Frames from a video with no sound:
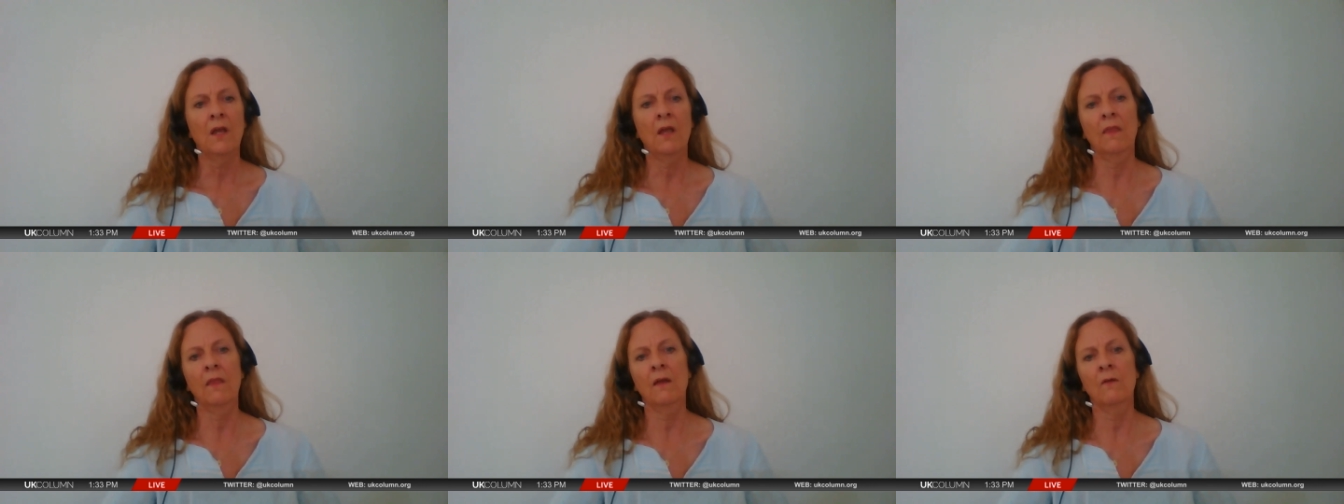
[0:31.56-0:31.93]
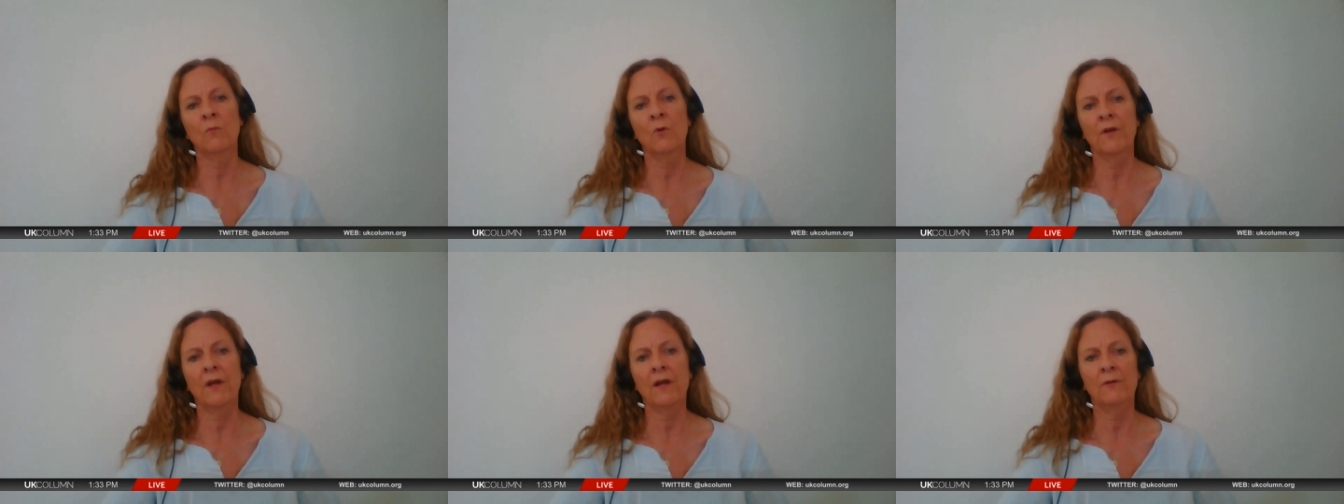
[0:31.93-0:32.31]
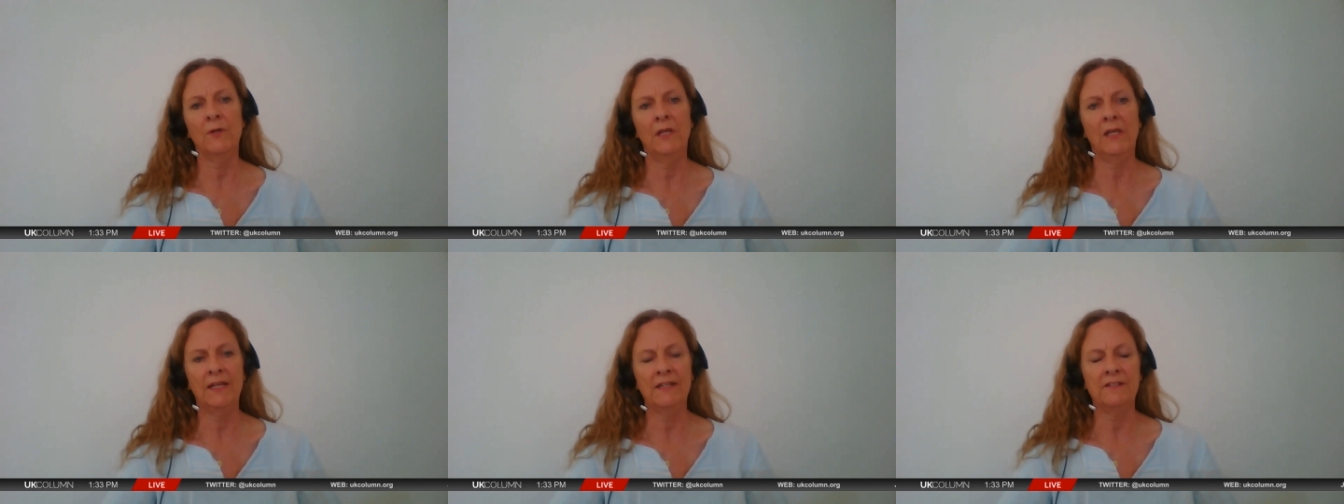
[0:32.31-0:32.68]
and then 1
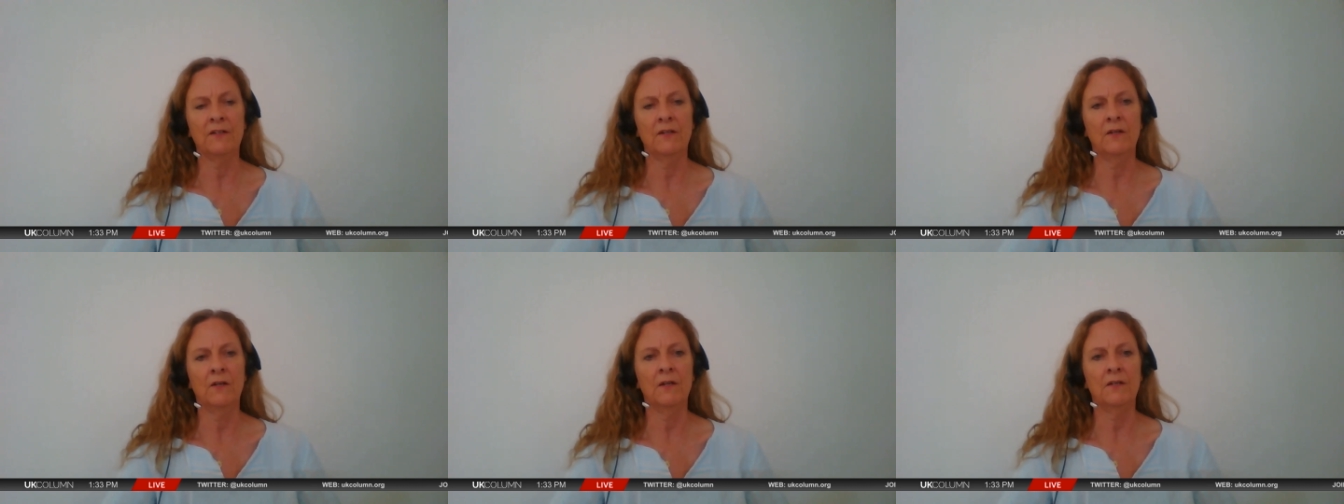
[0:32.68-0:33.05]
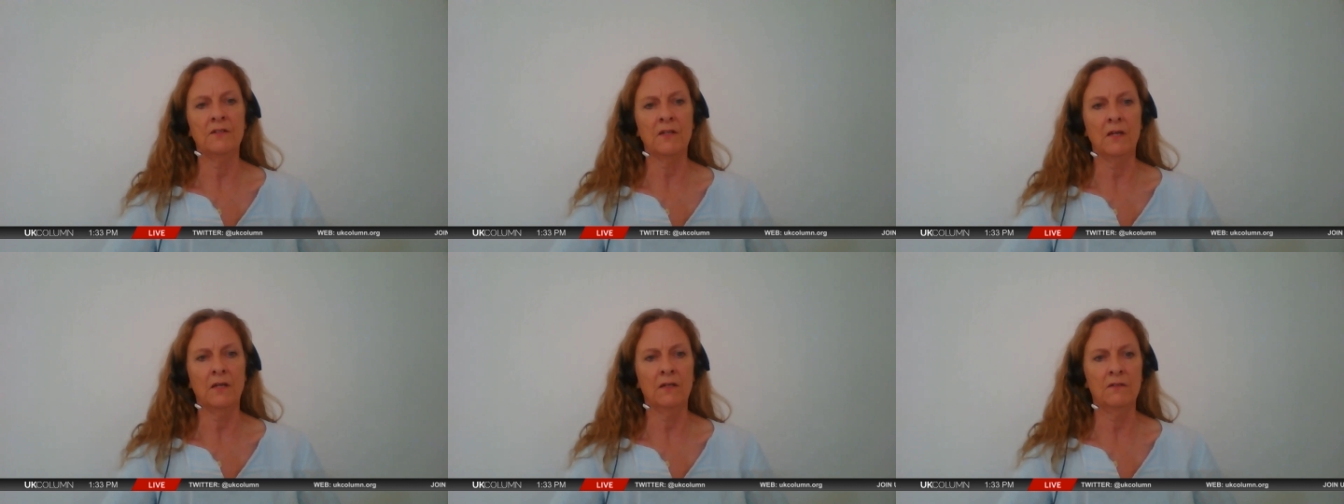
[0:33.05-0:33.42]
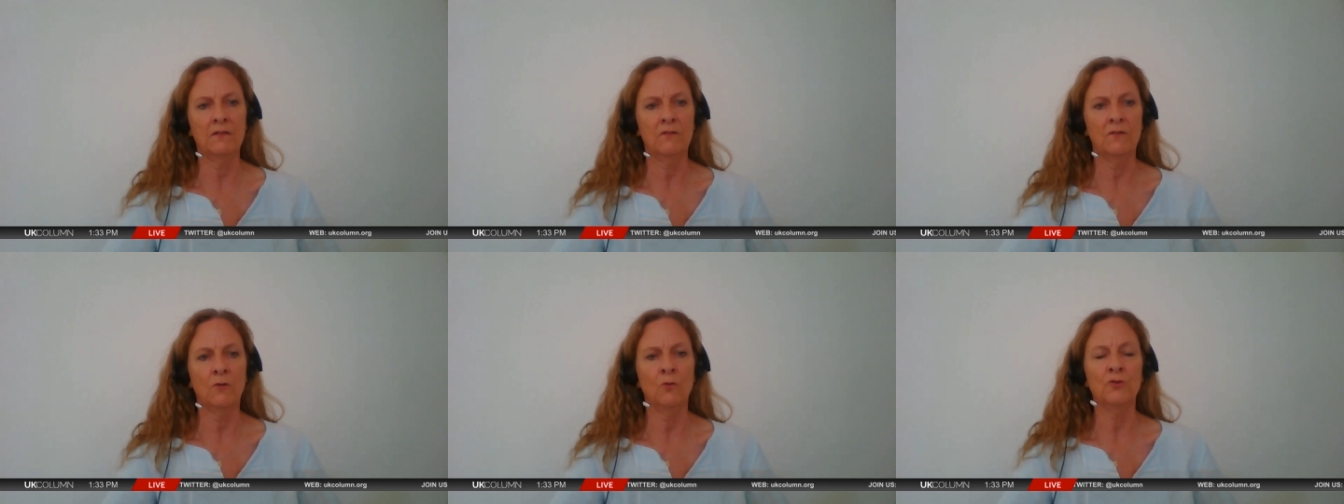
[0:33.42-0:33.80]
hour later attacked
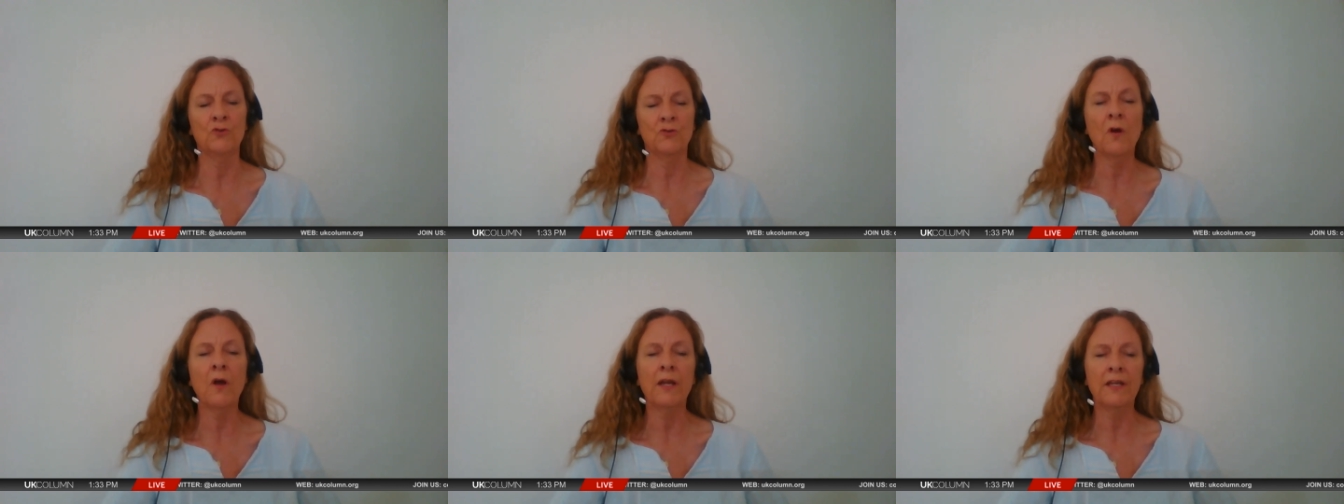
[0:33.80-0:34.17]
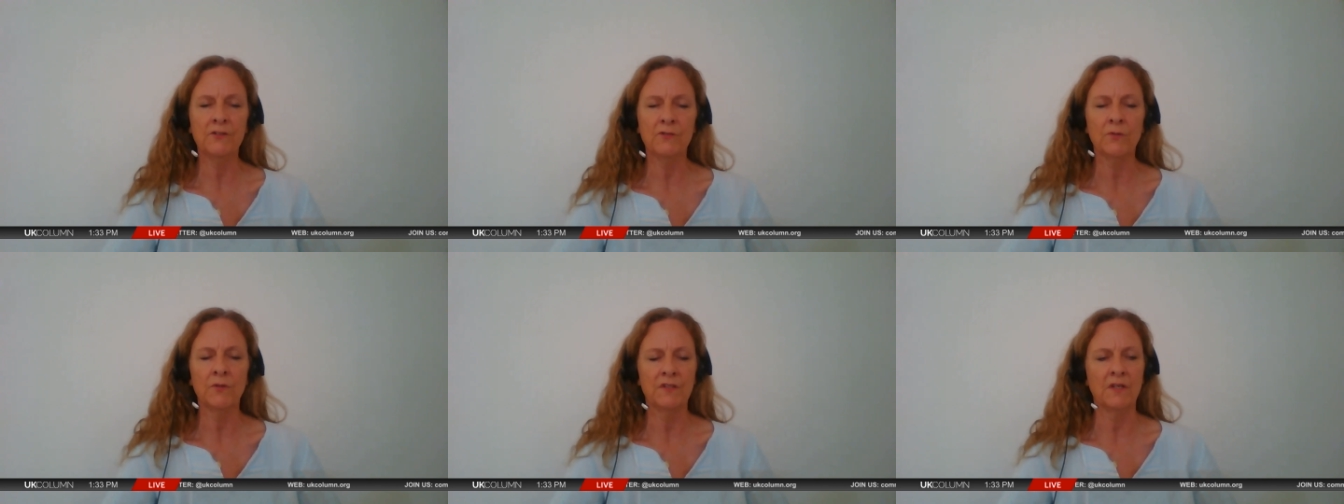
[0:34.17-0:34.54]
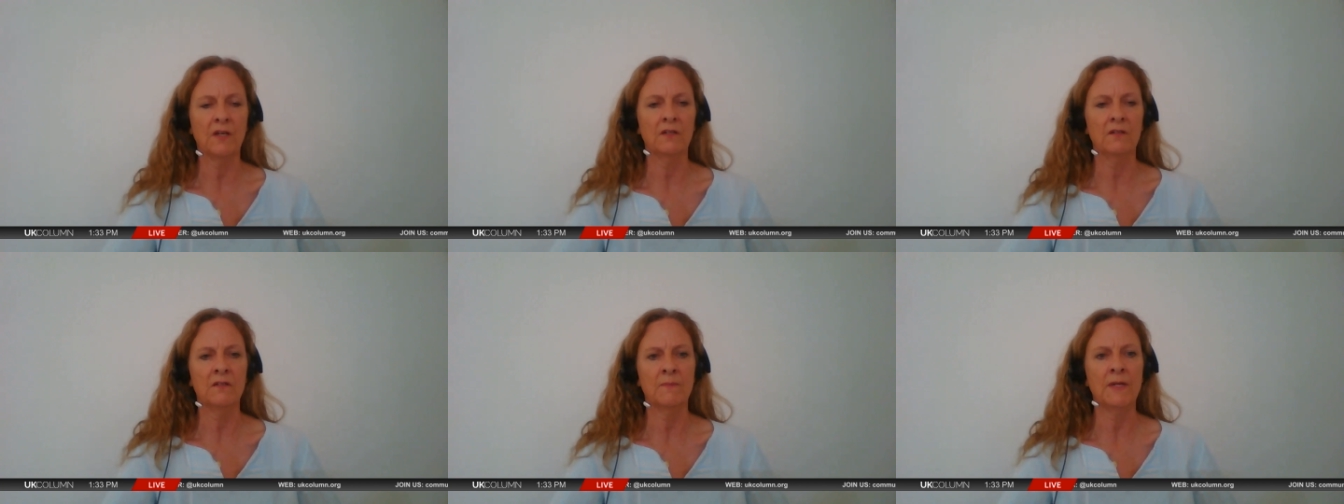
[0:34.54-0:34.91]
or tried to
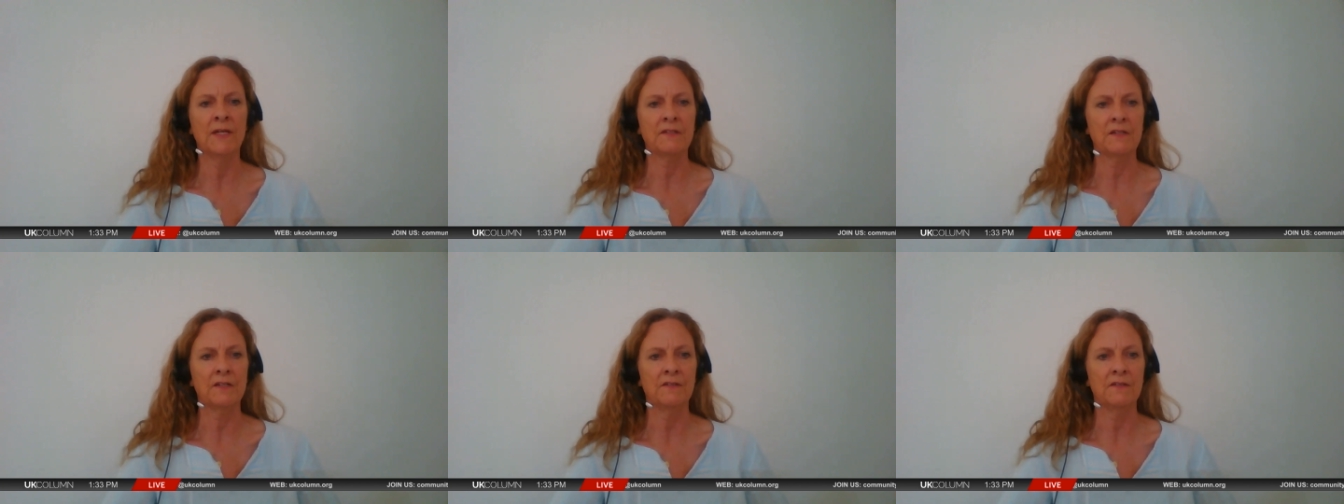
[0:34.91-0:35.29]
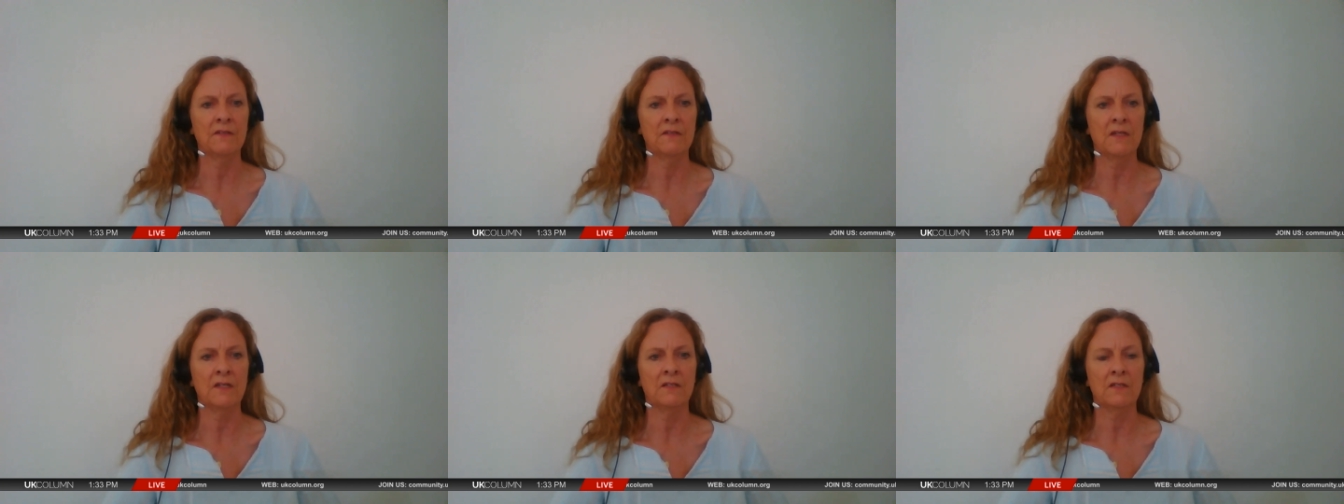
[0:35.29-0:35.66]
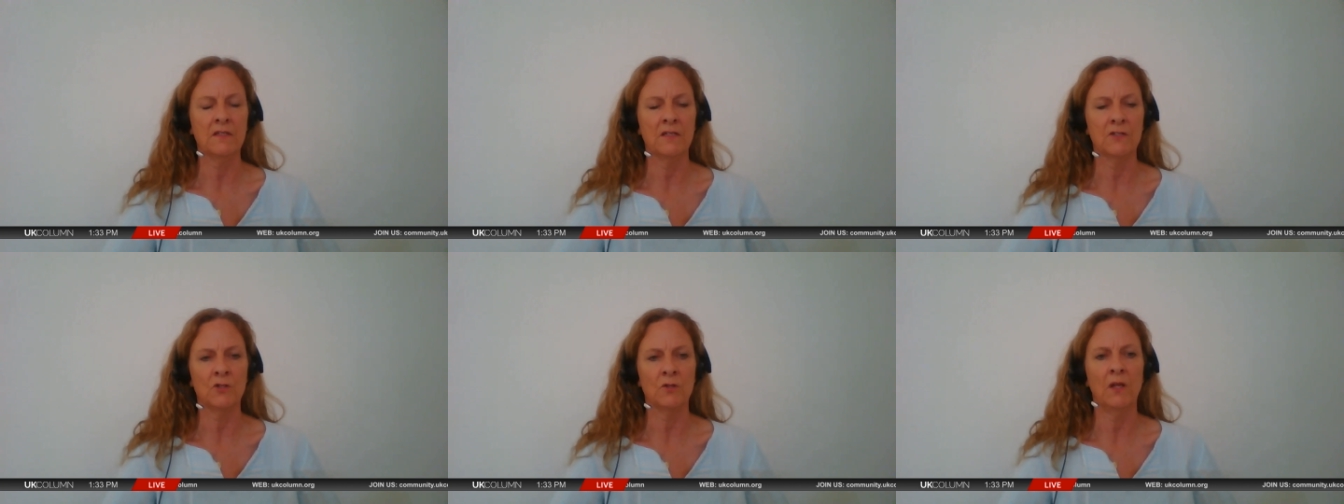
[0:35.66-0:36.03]
attack Damascus
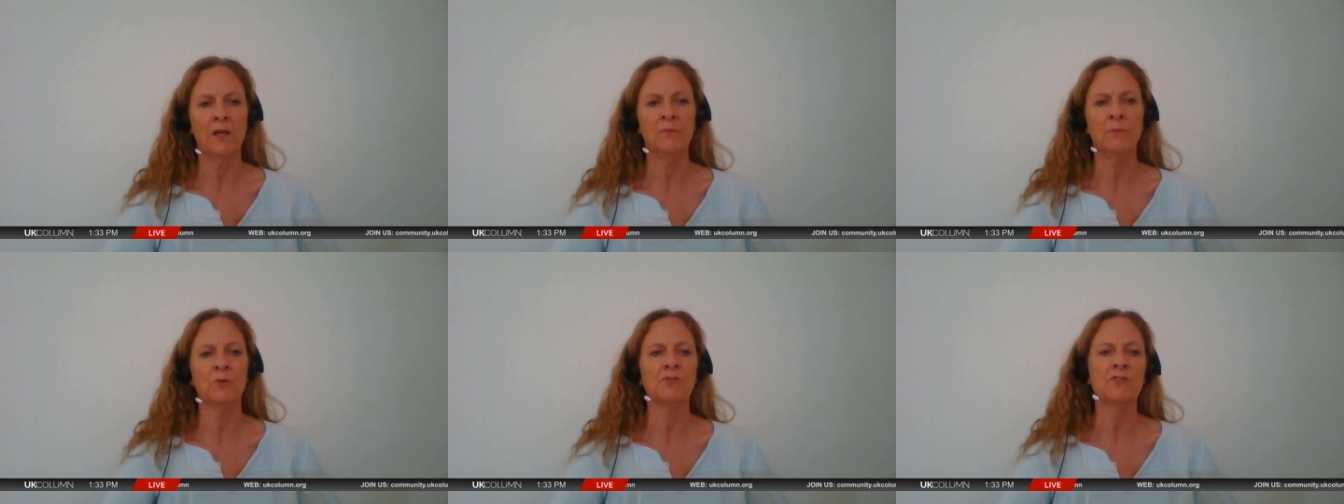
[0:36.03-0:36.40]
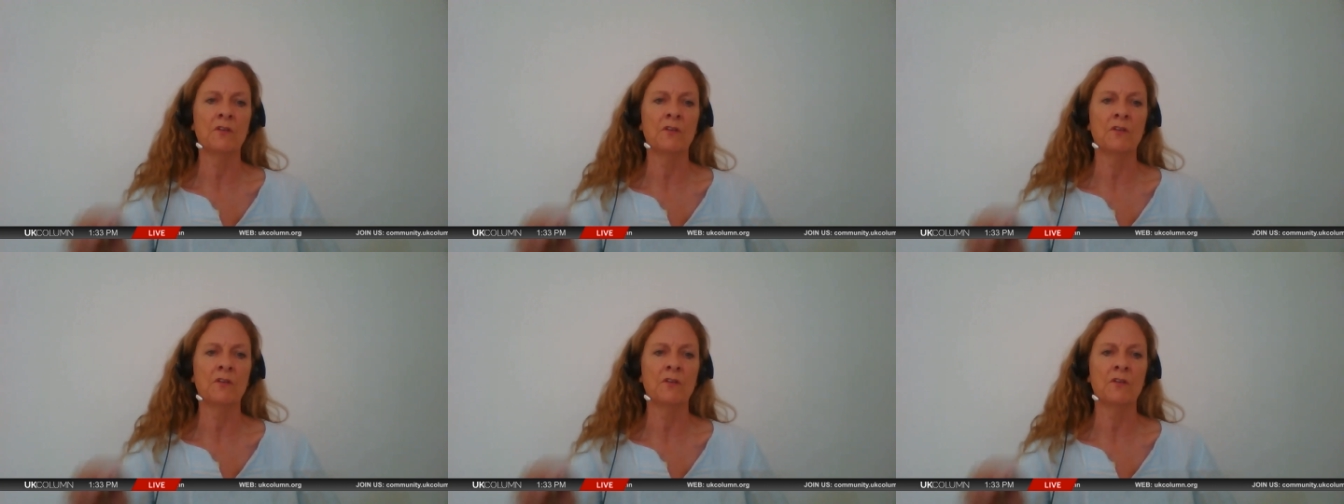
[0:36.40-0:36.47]
International Airport.